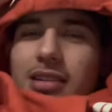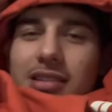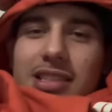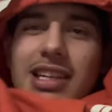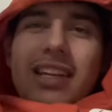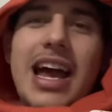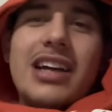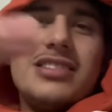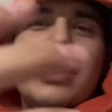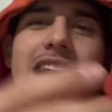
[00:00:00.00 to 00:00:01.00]
See, now,
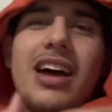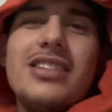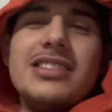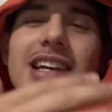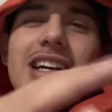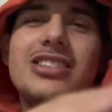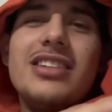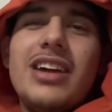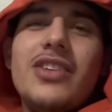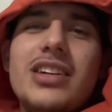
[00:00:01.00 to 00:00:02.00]
see, I should have
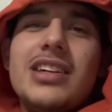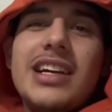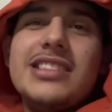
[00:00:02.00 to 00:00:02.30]
never done that